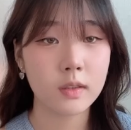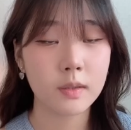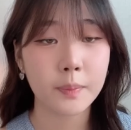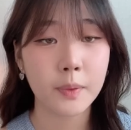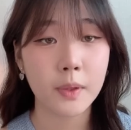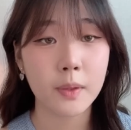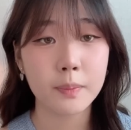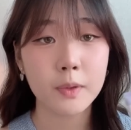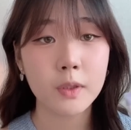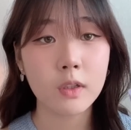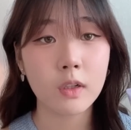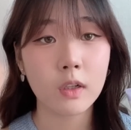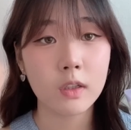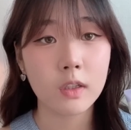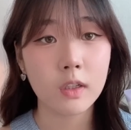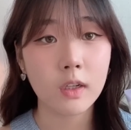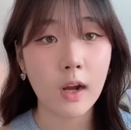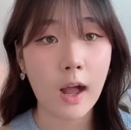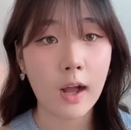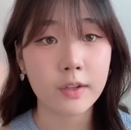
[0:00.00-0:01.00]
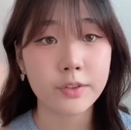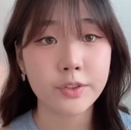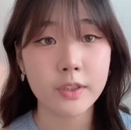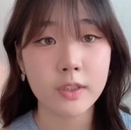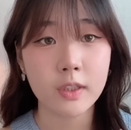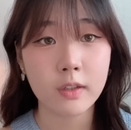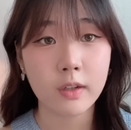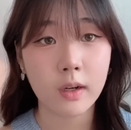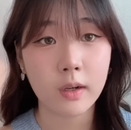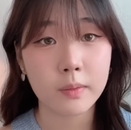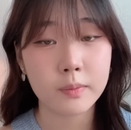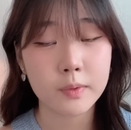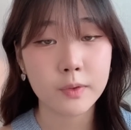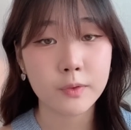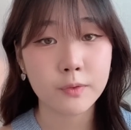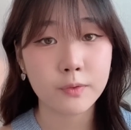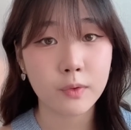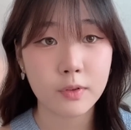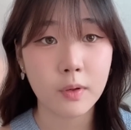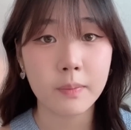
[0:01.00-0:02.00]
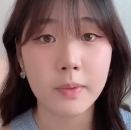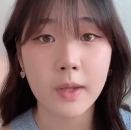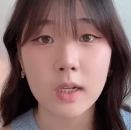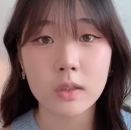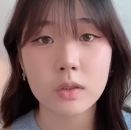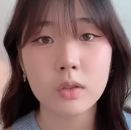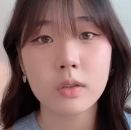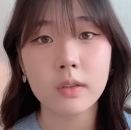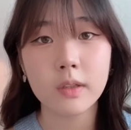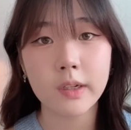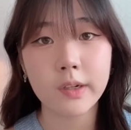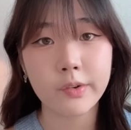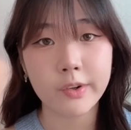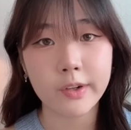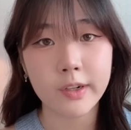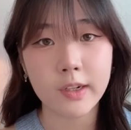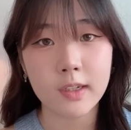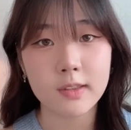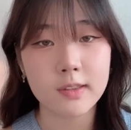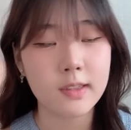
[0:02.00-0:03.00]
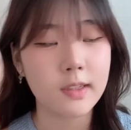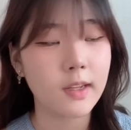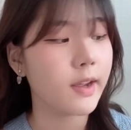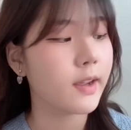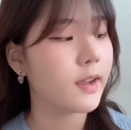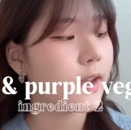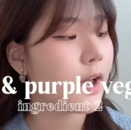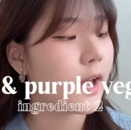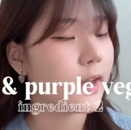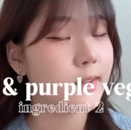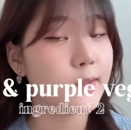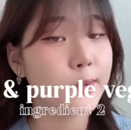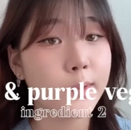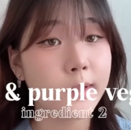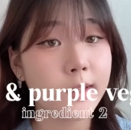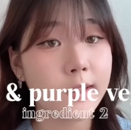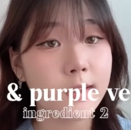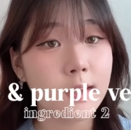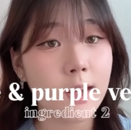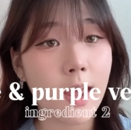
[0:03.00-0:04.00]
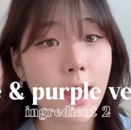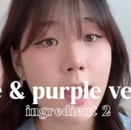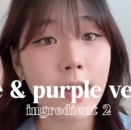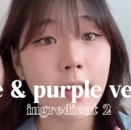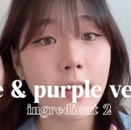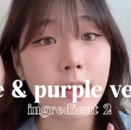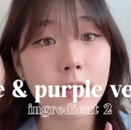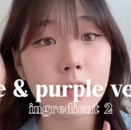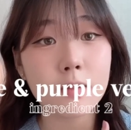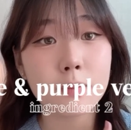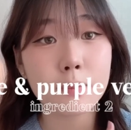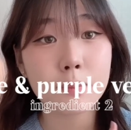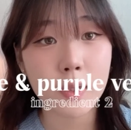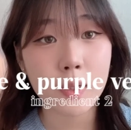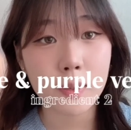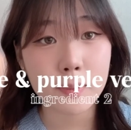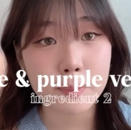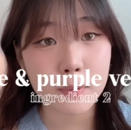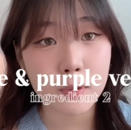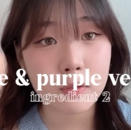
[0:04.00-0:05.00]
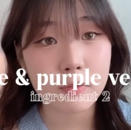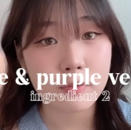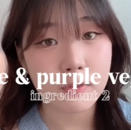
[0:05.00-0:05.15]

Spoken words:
The purple color actually comes from natural ingredients like azulene and purple